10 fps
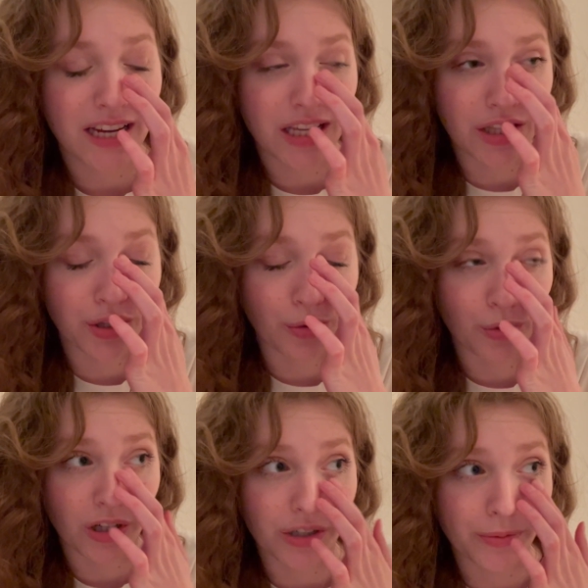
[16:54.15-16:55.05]
the
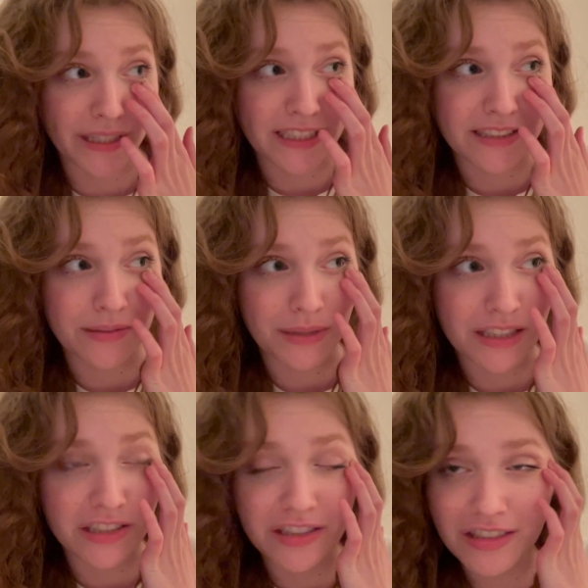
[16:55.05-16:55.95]
work we need to be
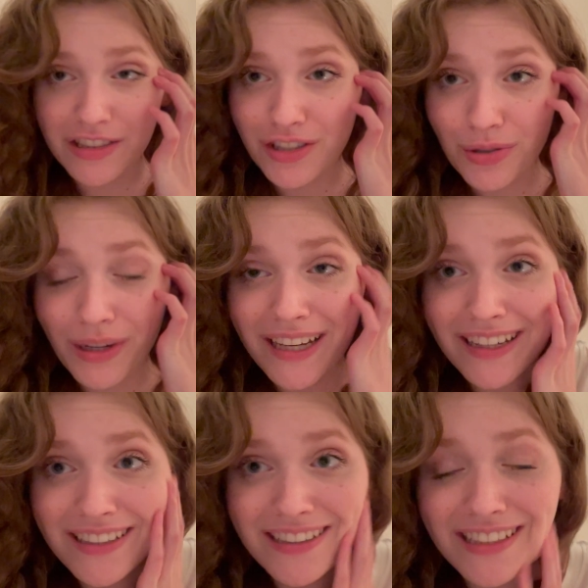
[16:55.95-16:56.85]

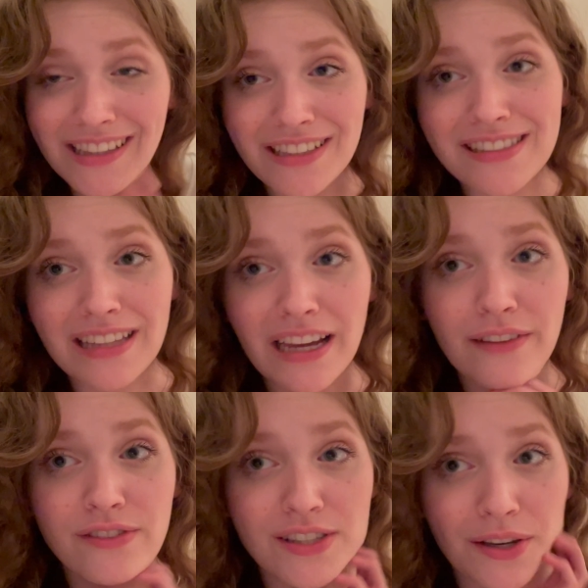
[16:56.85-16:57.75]
doing in this
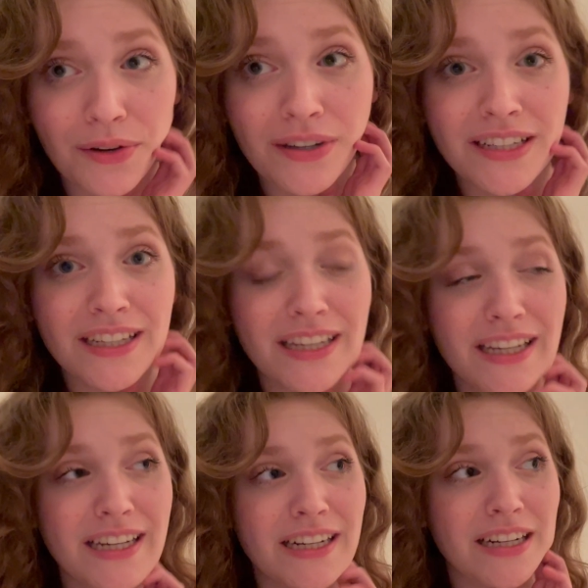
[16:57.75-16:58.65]
life. So
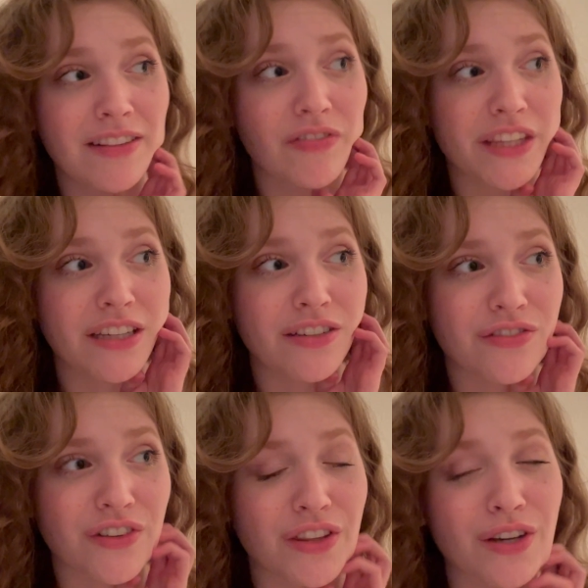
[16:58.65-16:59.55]

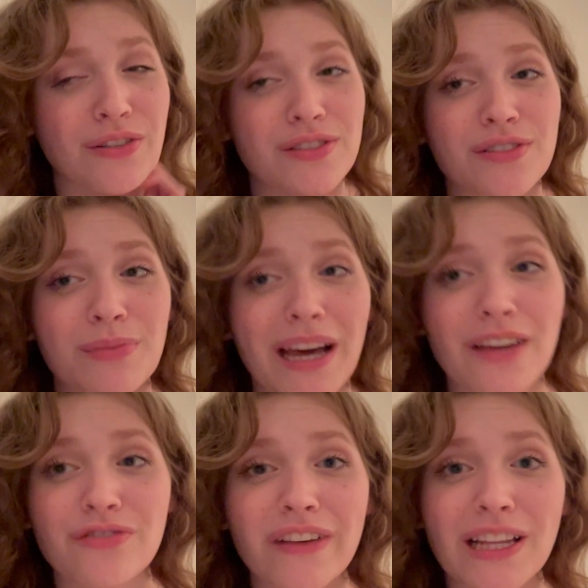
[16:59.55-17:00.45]
for those of my
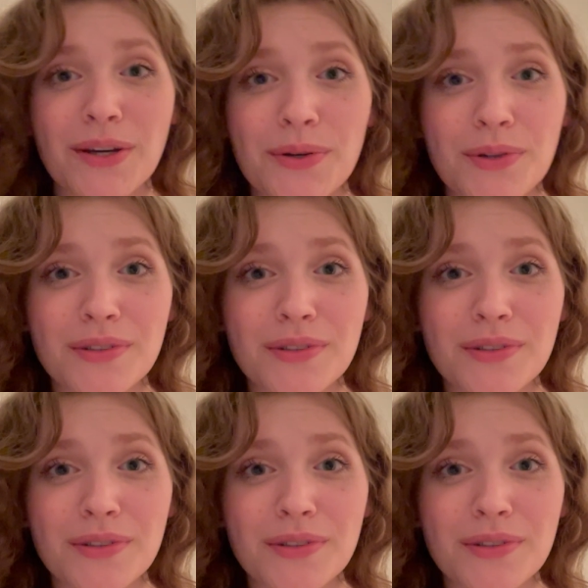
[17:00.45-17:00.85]
fellow